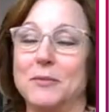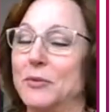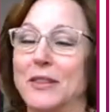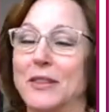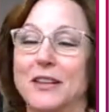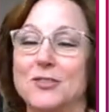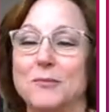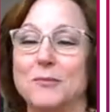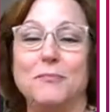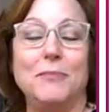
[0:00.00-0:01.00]
But boy, they
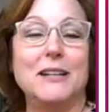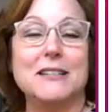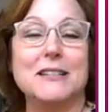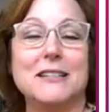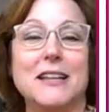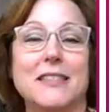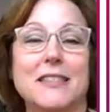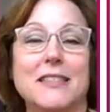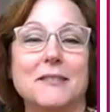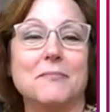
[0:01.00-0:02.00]
sure beat us to death
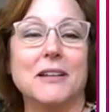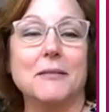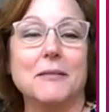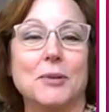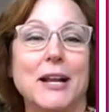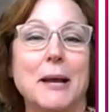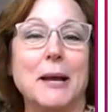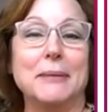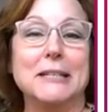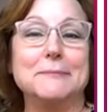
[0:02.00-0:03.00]
in per
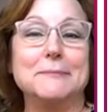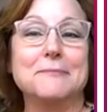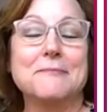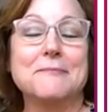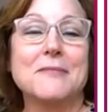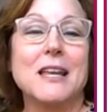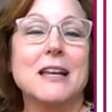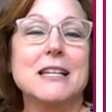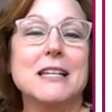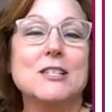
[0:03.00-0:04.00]
capita.
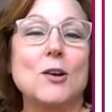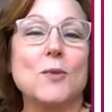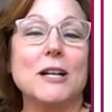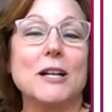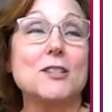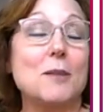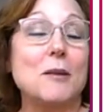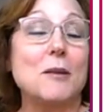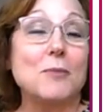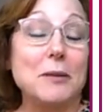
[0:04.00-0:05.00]
So we're going to talk
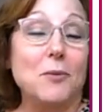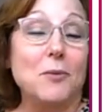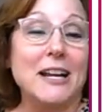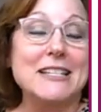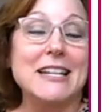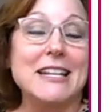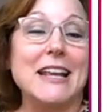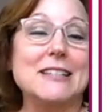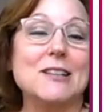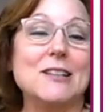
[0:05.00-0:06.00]
about red wine
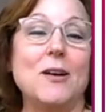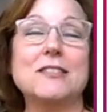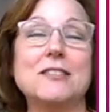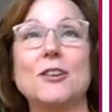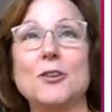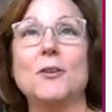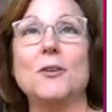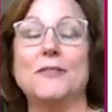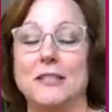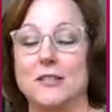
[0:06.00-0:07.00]
today. So I'll start you
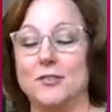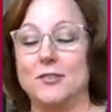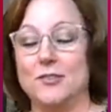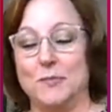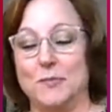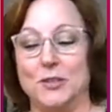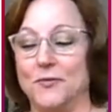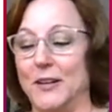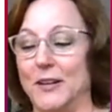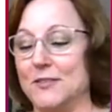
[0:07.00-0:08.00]
off getting you used to putting your
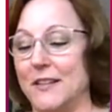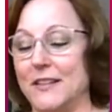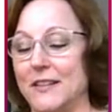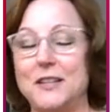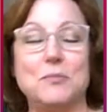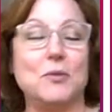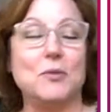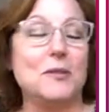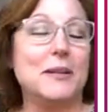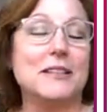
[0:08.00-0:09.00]
fingers on the
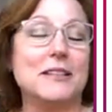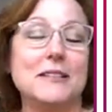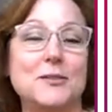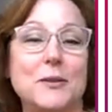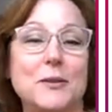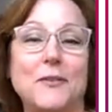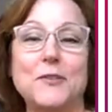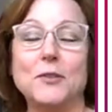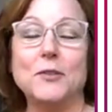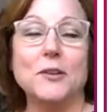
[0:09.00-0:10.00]
keyboard because I do have a
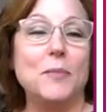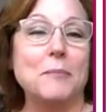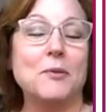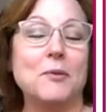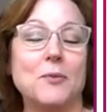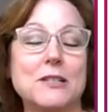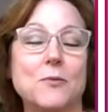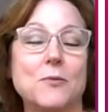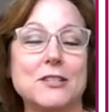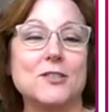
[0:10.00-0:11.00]
few little pop quiz
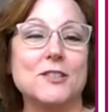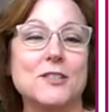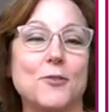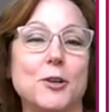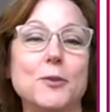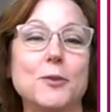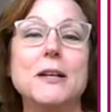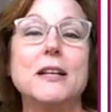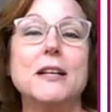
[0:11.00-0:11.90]
questions for you.